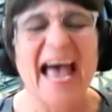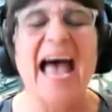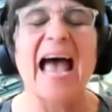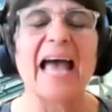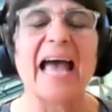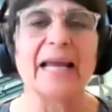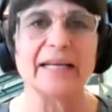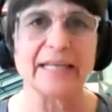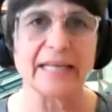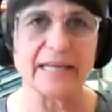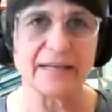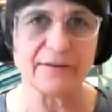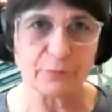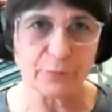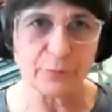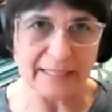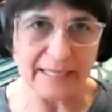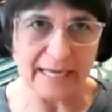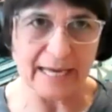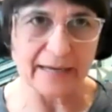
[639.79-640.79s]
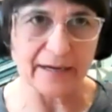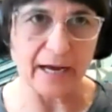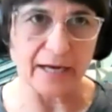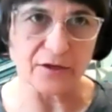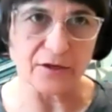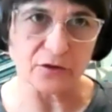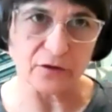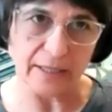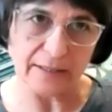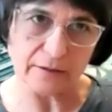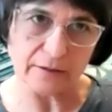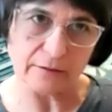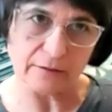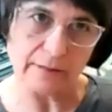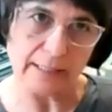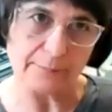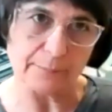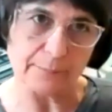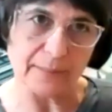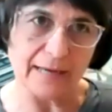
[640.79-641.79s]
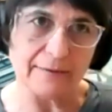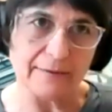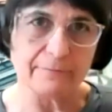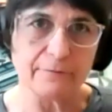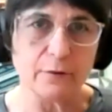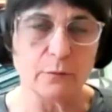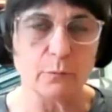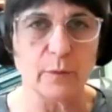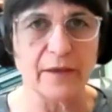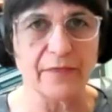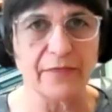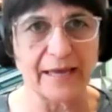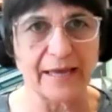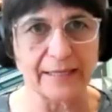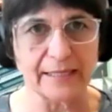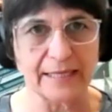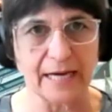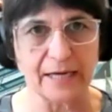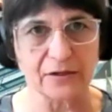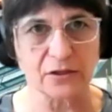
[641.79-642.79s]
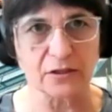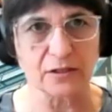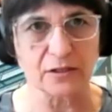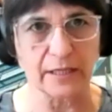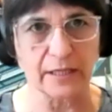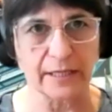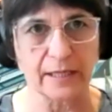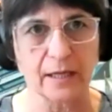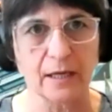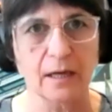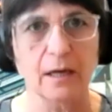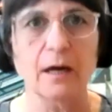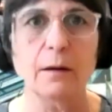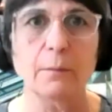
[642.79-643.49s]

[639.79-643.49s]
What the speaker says: And if we can, I try to create a platform where they can actually